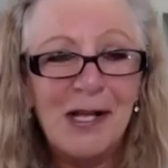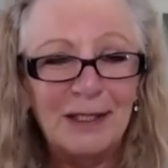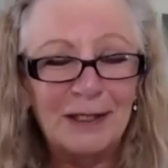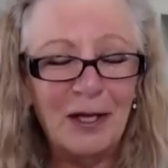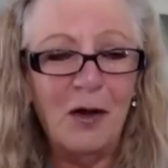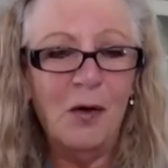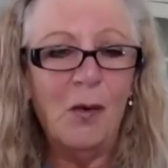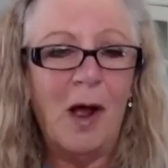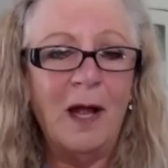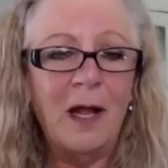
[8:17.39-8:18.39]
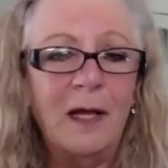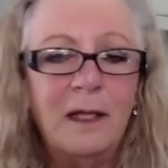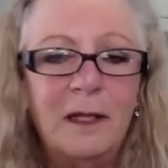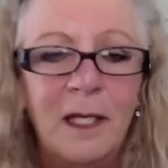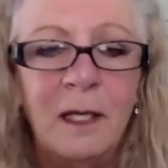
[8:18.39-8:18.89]
So I
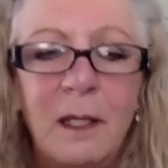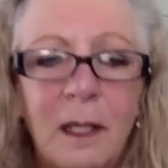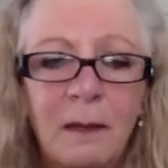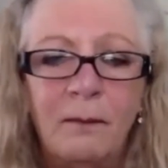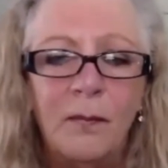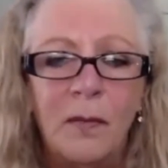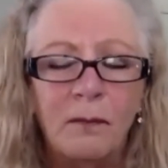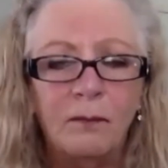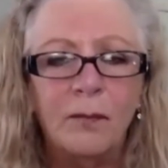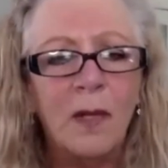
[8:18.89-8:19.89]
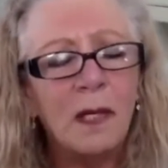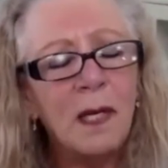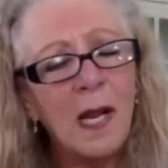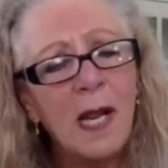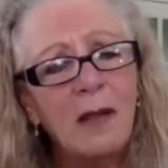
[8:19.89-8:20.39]
think,
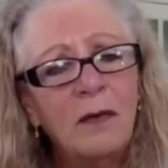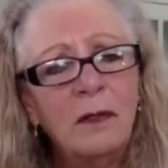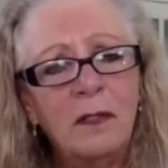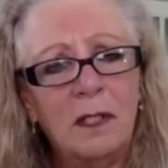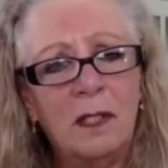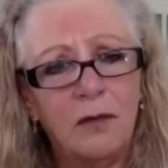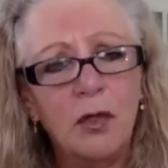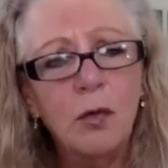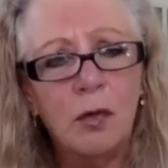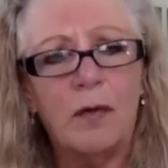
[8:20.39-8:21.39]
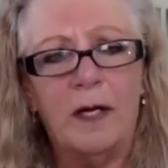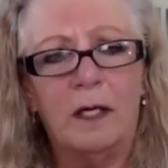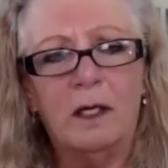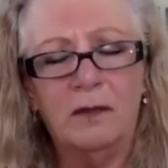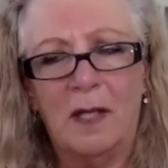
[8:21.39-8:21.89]
even to give you credit,
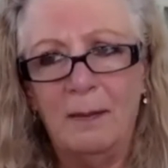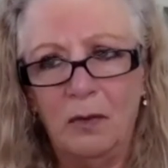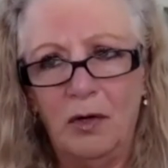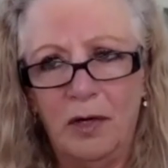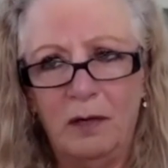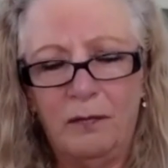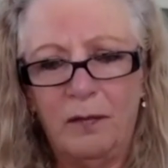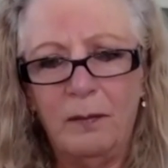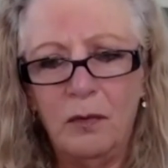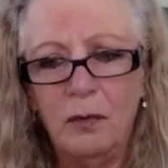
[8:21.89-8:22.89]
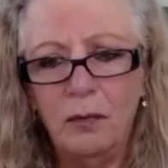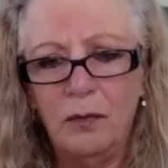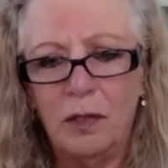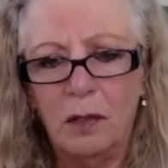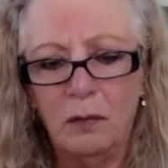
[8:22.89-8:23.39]
because I'm learning from you,
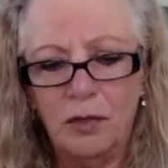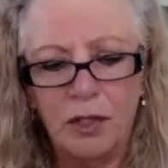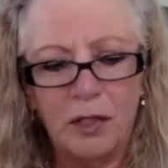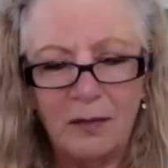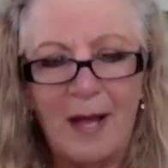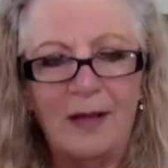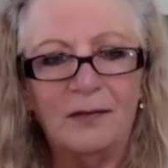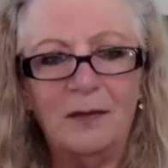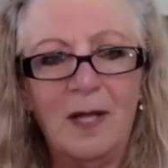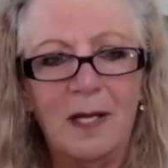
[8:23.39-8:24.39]
you know, just last night,